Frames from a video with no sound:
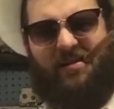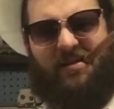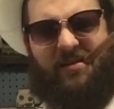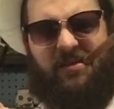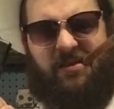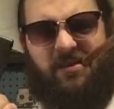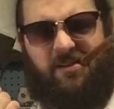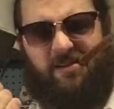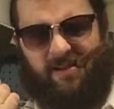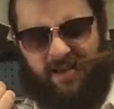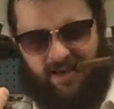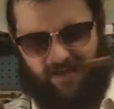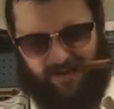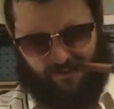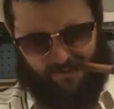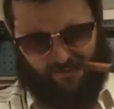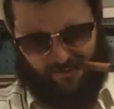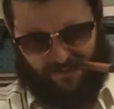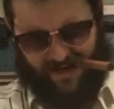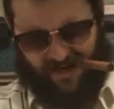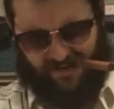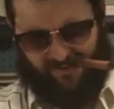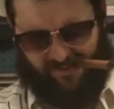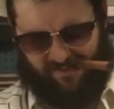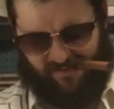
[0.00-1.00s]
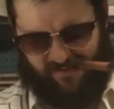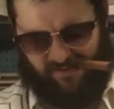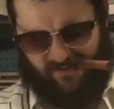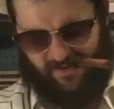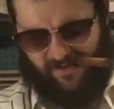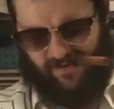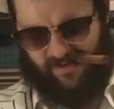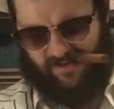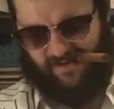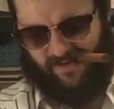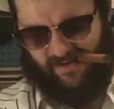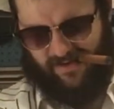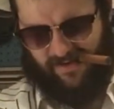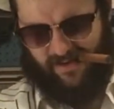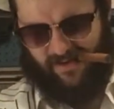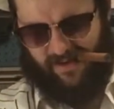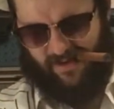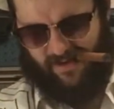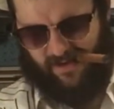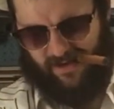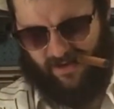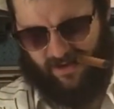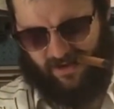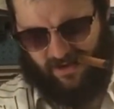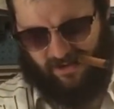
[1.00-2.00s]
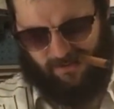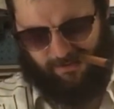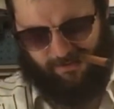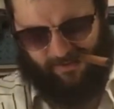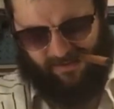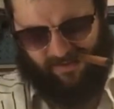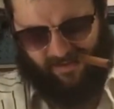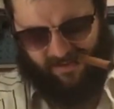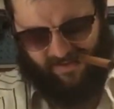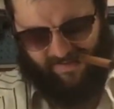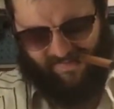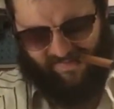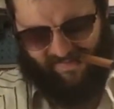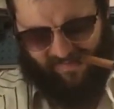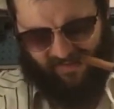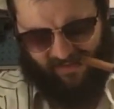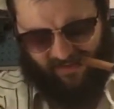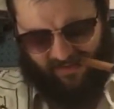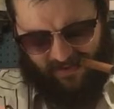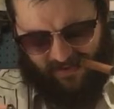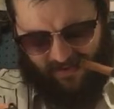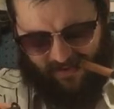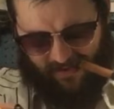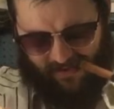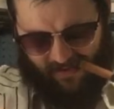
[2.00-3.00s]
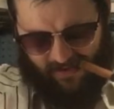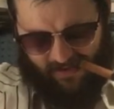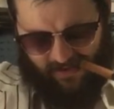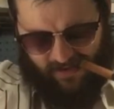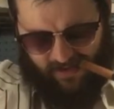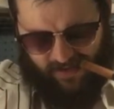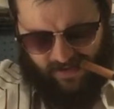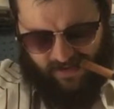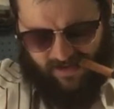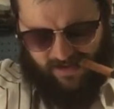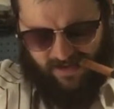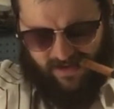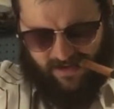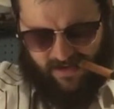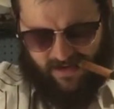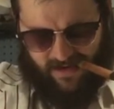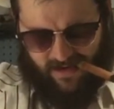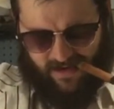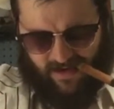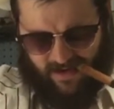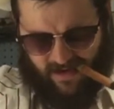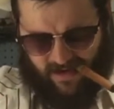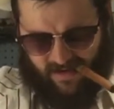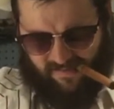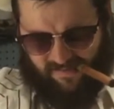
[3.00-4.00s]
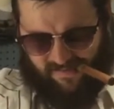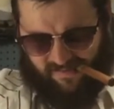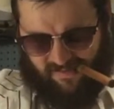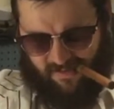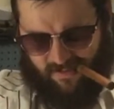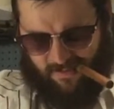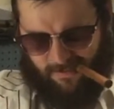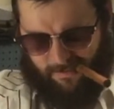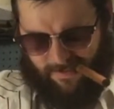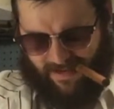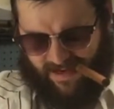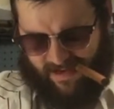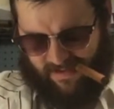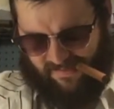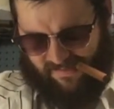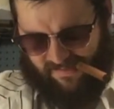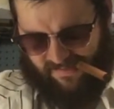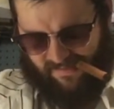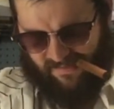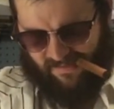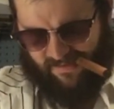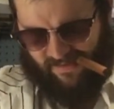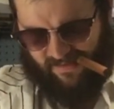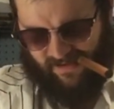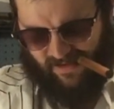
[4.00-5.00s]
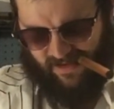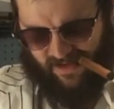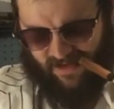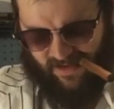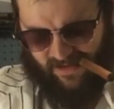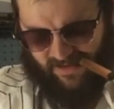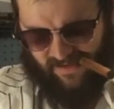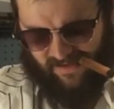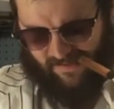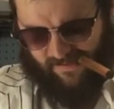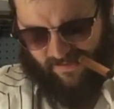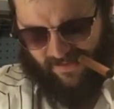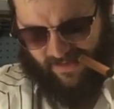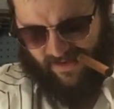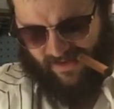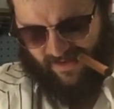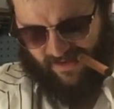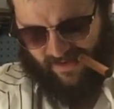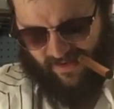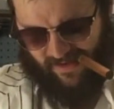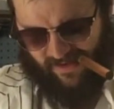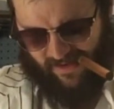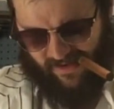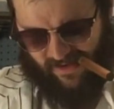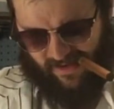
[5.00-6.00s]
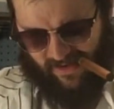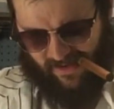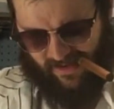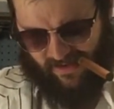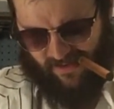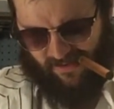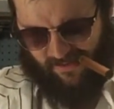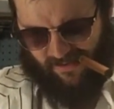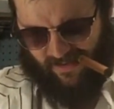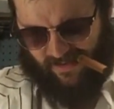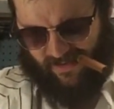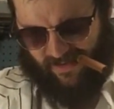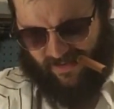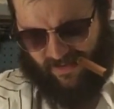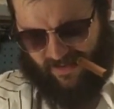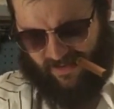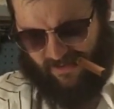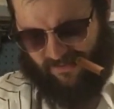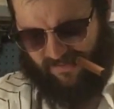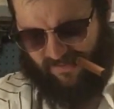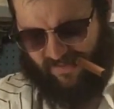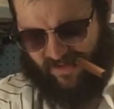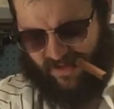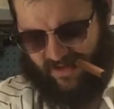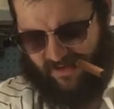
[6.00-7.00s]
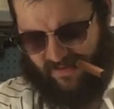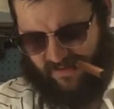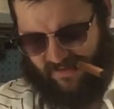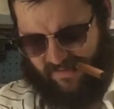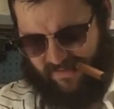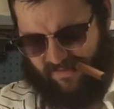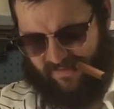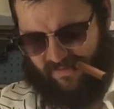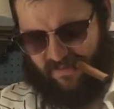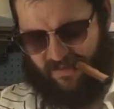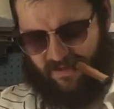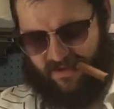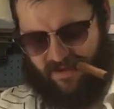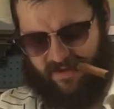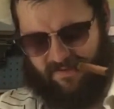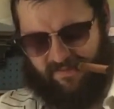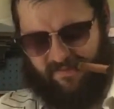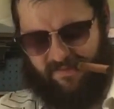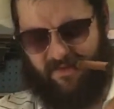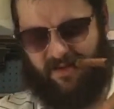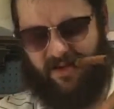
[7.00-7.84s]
You take your Mauser, open holster, insert Mauser into it. Go ahead and close that holster off.